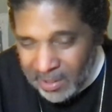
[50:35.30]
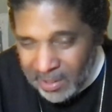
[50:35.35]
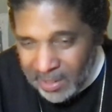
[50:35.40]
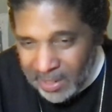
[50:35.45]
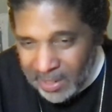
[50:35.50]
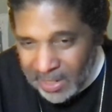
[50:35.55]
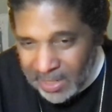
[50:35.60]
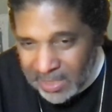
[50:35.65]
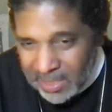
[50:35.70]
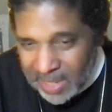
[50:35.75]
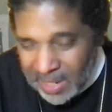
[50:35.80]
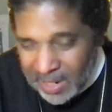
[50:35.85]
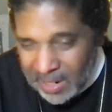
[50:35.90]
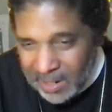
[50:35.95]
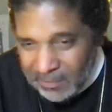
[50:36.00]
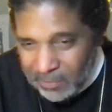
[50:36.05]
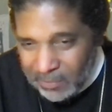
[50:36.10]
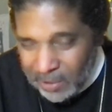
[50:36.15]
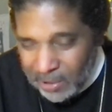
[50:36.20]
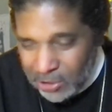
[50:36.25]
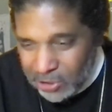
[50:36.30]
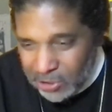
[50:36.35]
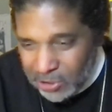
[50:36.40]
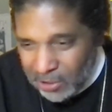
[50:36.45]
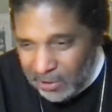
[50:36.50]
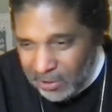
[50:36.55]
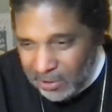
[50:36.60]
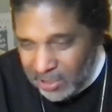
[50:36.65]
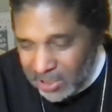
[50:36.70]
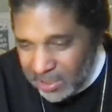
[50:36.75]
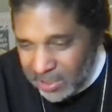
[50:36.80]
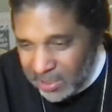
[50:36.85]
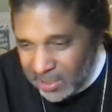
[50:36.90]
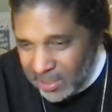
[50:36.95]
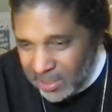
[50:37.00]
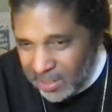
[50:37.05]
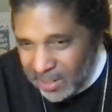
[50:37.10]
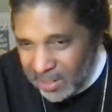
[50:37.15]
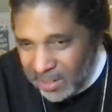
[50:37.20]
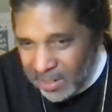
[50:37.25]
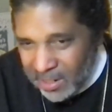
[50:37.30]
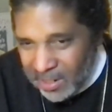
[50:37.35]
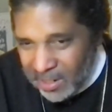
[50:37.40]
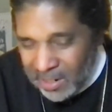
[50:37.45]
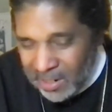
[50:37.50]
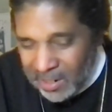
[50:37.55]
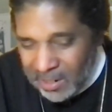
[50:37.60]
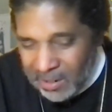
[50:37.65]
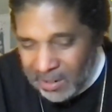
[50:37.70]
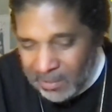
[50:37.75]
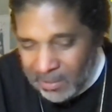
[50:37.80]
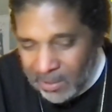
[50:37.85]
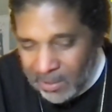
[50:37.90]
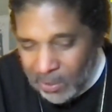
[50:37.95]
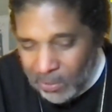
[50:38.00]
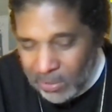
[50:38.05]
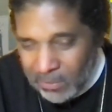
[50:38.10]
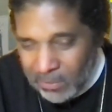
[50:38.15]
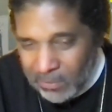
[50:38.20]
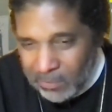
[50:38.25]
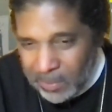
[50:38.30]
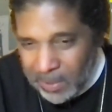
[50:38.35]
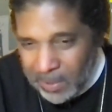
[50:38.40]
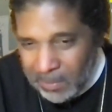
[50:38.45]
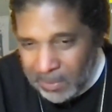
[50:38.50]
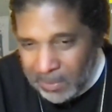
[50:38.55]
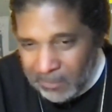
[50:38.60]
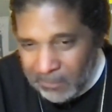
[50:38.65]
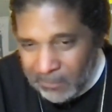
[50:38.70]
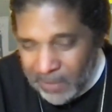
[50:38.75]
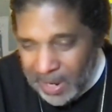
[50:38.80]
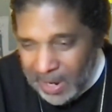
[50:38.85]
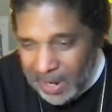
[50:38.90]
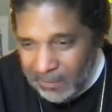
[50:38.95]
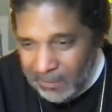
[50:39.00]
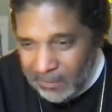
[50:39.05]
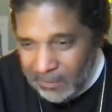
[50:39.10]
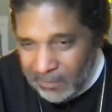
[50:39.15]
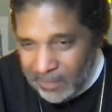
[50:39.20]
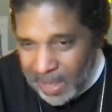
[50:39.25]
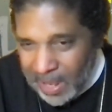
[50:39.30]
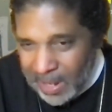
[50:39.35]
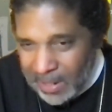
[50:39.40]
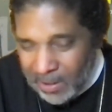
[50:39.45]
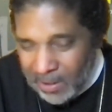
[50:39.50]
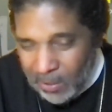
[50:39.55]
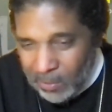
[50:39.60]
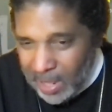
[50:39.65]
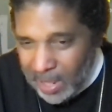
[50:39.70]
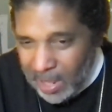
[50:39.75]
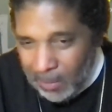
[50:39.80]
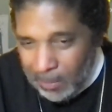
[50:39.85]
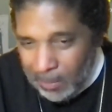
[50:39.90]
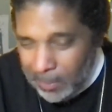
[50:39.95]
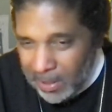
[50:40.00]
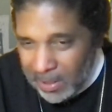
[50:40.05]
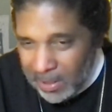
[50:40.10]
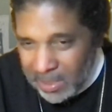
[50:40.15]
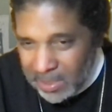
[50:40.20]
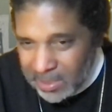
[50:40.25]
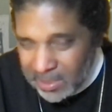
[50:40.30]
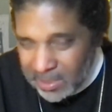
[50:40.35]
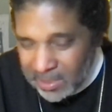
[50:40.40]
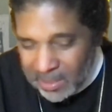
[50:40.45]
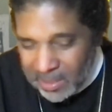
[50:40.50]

He said, and if the church, those of you people of faith, don't help us,